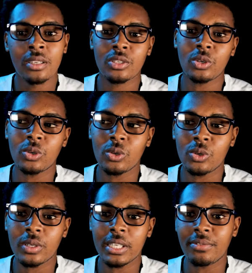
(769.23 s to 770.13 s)

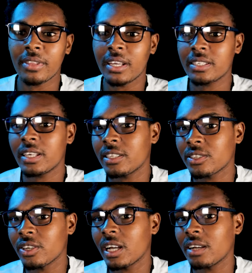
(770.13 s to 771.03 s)
So if they say
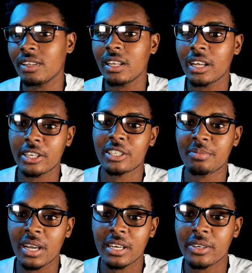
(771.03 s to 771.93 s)
it's gonna have a larger
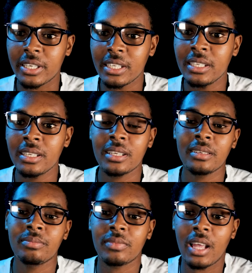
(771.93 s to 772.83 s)
battery,
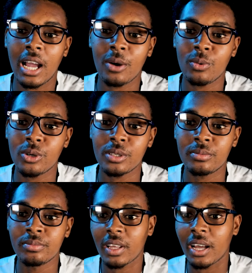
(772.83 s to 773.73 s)
I
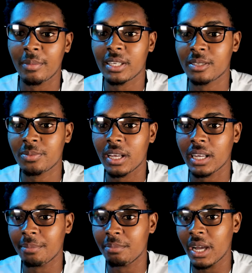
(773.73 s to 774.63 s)
would um,
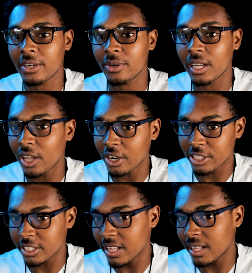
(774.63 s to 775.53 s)
expect a battery
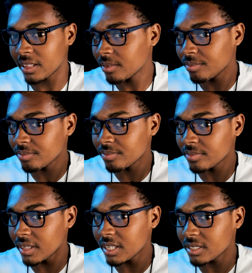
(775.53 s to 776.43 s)
larger than
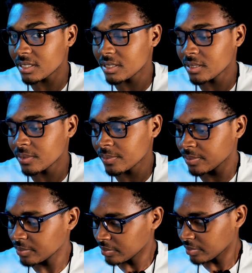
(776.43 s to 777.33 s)
this.
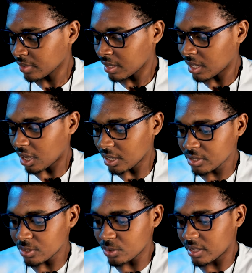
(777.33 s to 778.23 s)

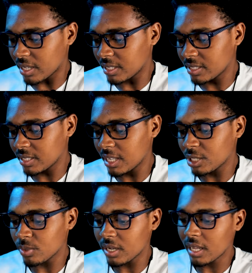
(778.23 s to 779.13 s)
Also, they say
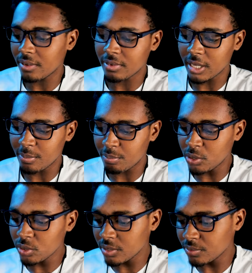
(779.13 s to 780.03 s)
it will have a
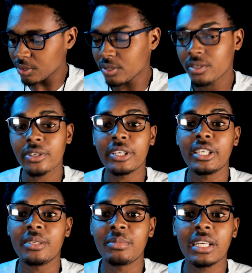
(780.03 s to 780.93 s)
beautiful
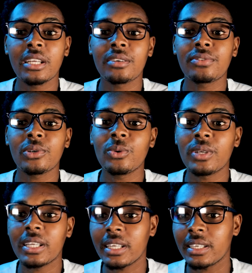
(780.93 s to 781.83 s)
screen made of
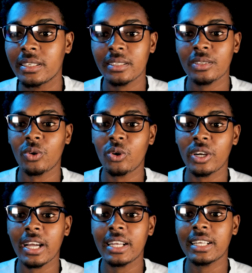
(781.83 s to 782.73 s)
OLED,
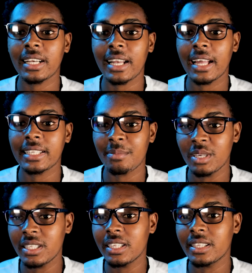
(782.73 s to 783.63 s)
organic light
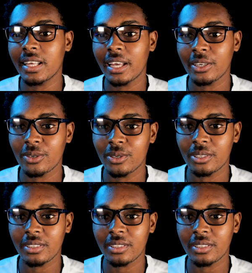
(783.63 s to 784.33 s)
emitting diode.